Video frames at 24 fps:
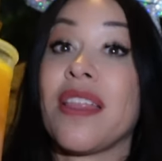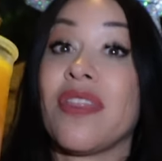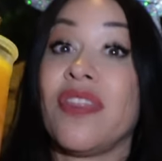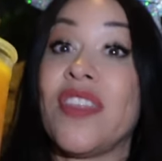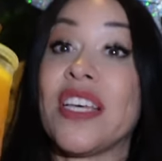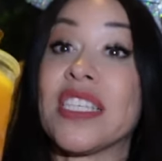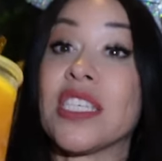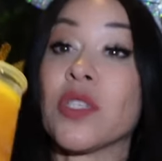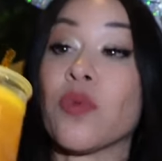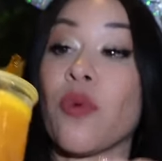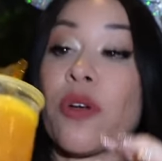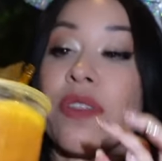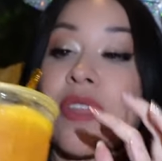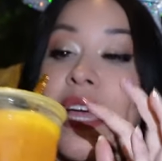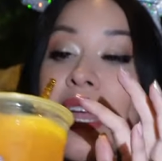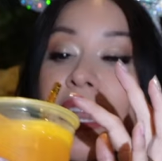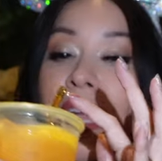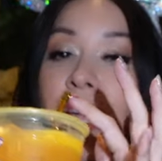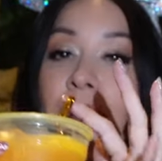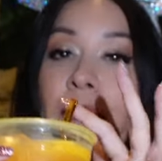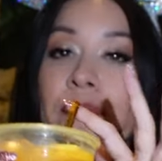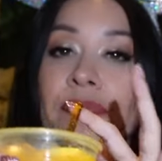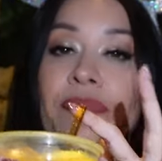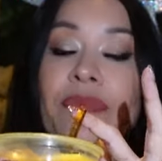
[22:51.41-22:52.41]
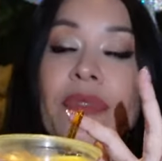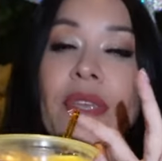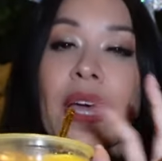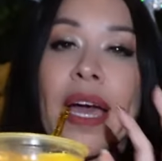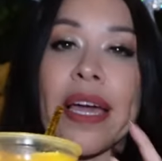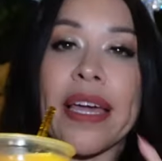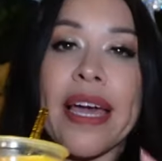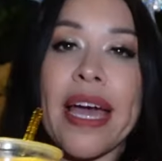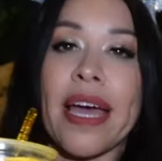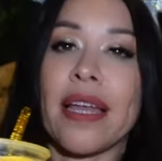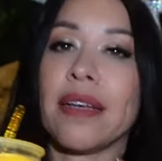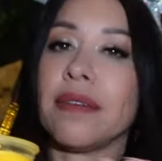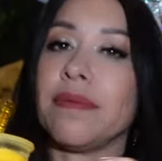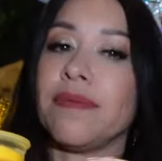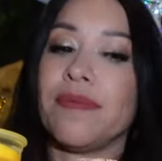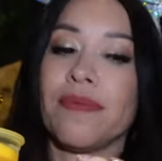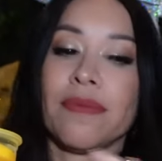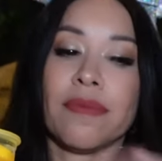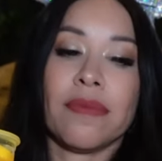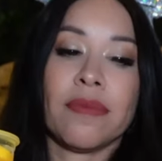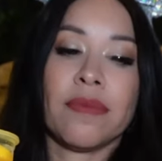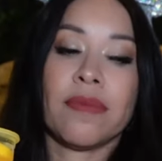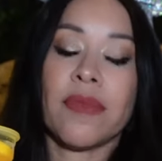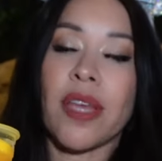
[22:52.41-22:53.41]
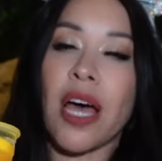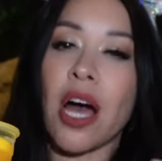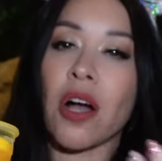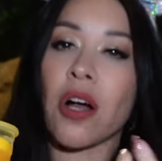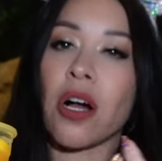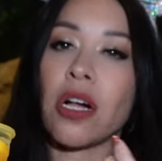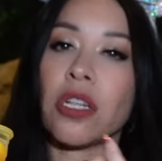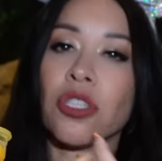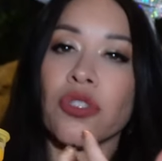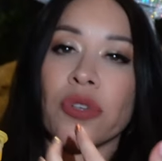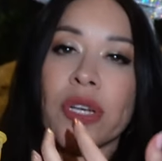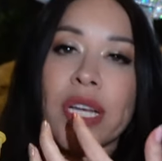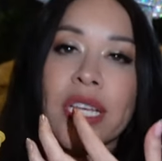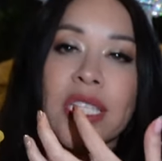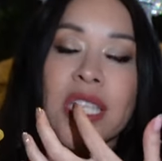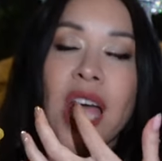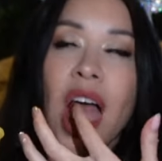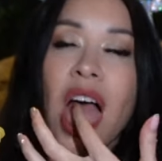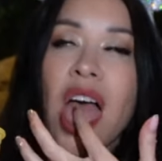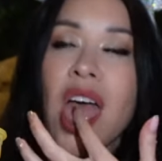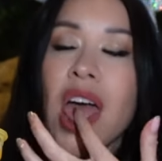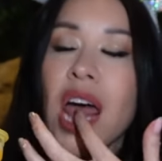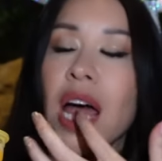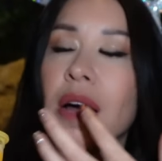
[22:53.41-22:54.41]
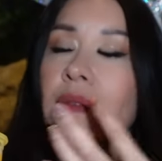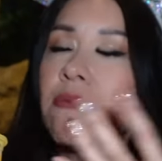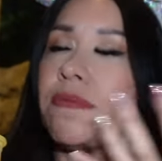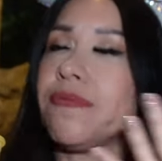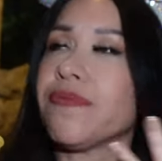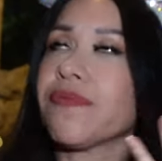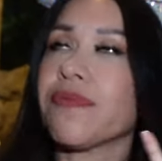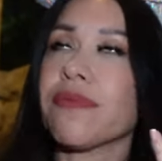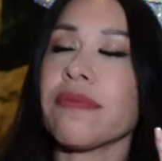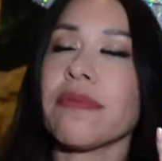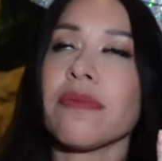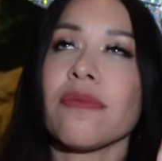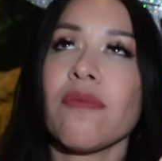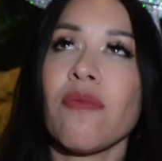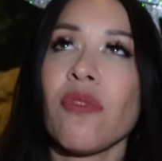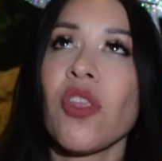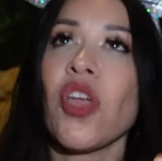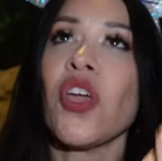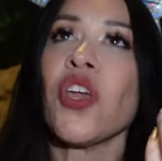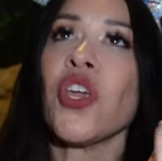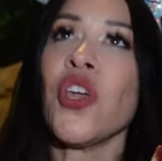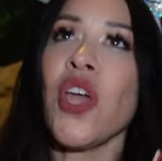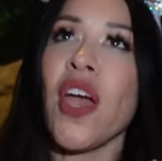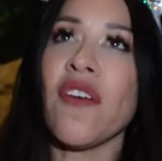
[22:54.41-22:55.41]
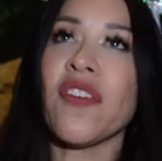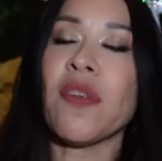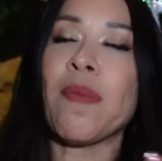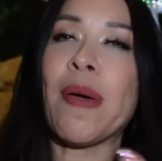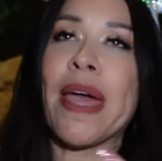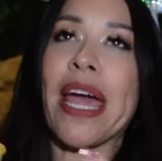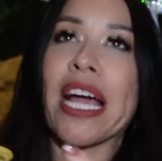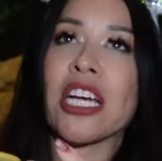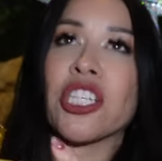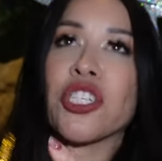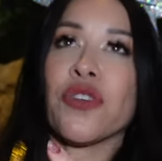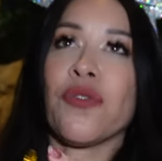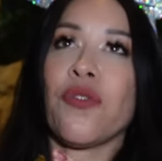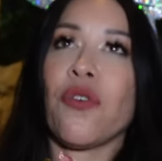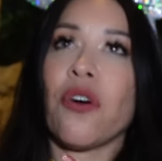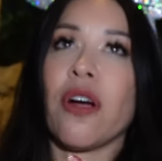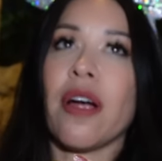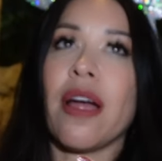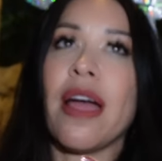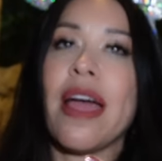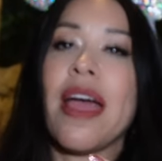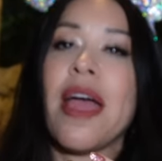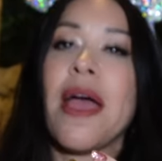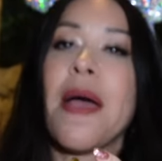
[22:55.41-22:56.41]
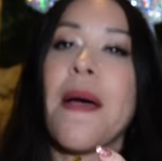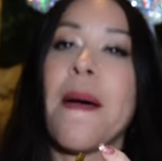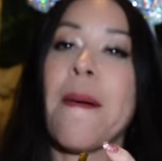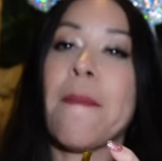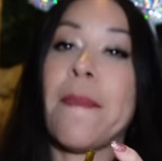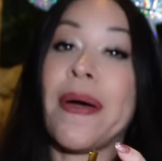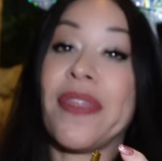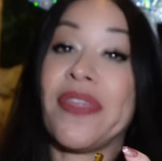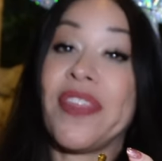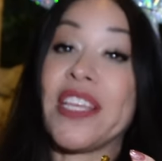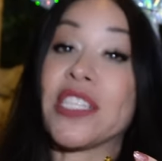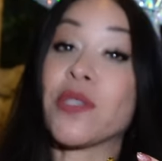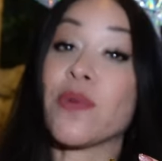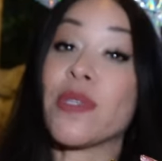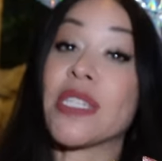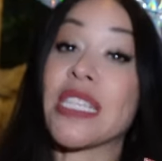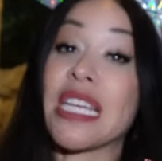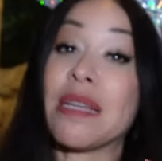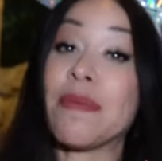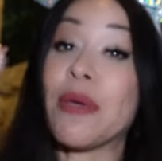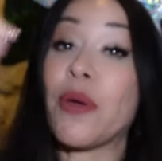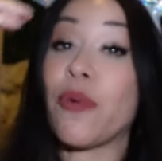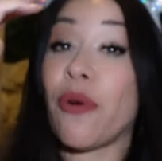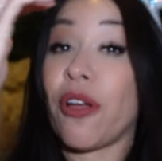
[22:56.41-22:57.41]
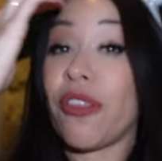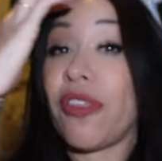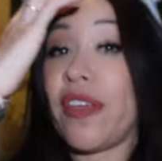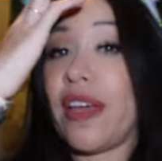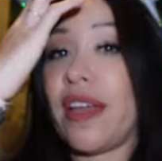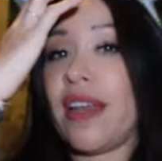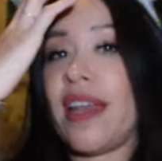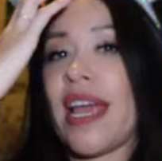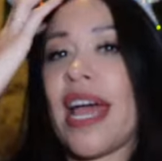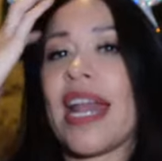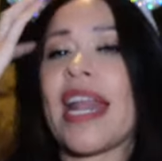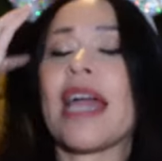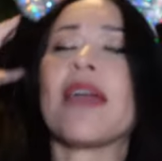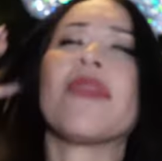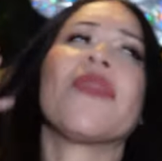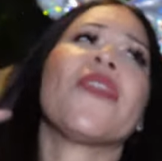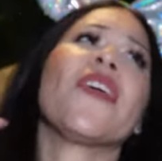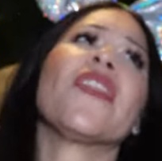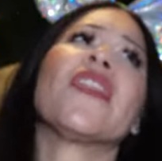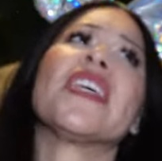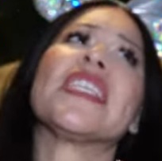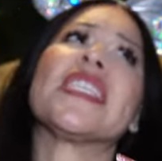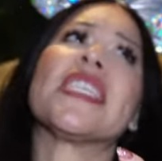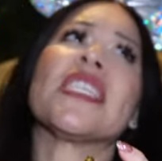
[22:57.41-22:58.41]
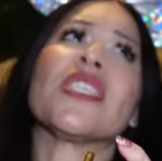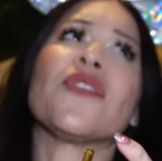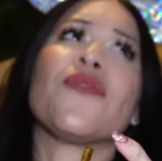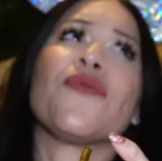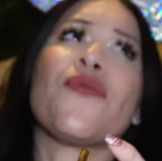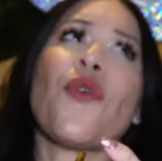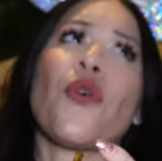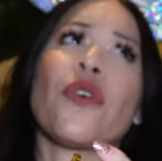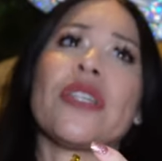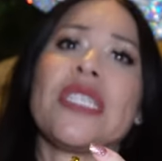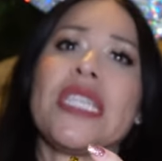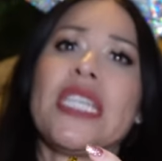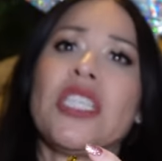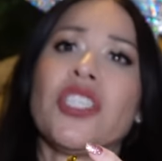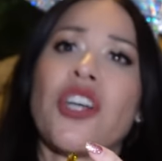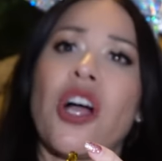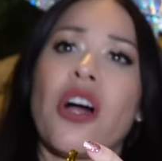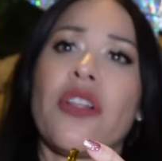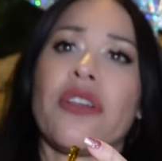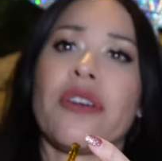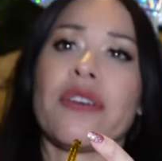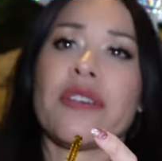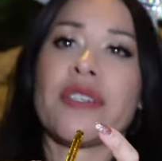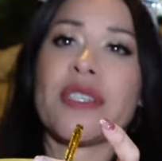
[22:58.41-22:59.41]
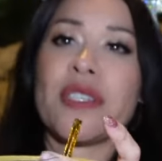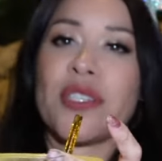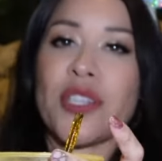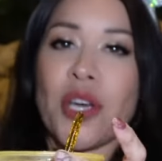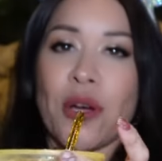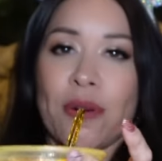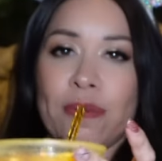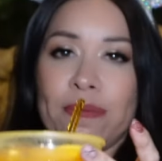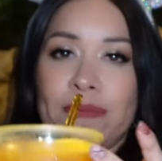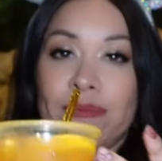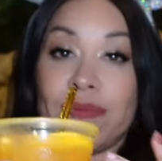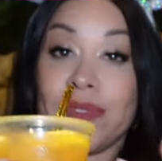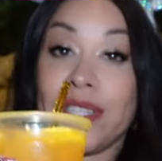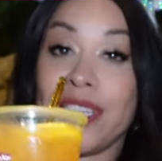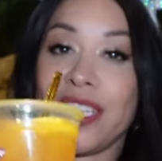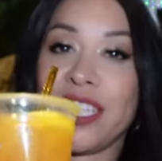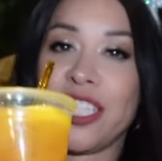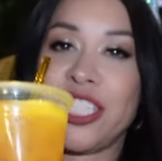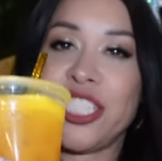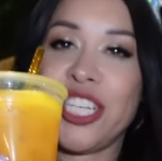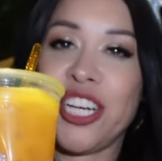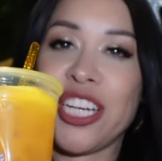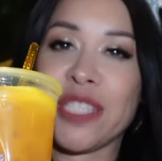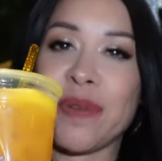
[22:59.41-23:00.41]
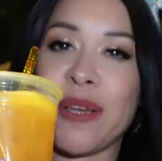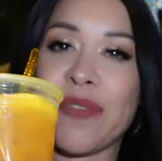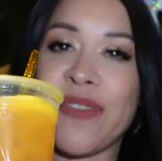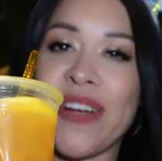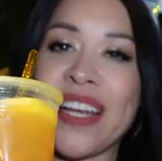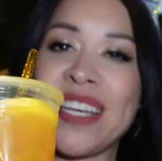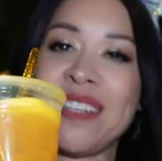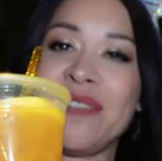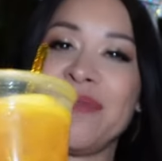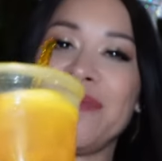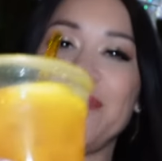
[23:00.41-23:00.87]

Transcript: This is worth getting. Again, alcohol drinks you have to pay extra for, but this one's gonna be worth it. And I think this is $14. So cheers, my friend.